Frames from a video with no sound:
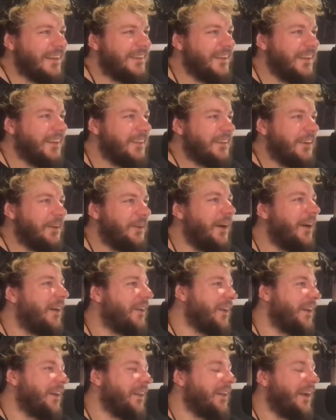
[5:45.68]
so. So
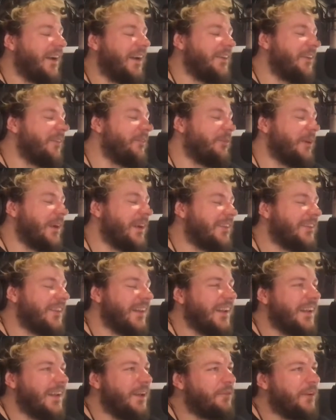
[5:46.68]
I
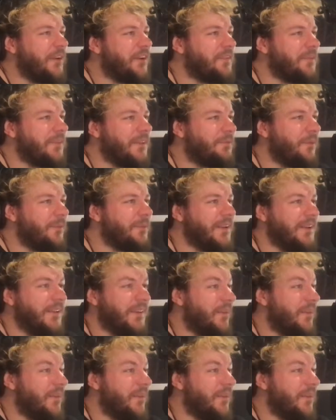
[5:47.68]
realistically, a festival is probably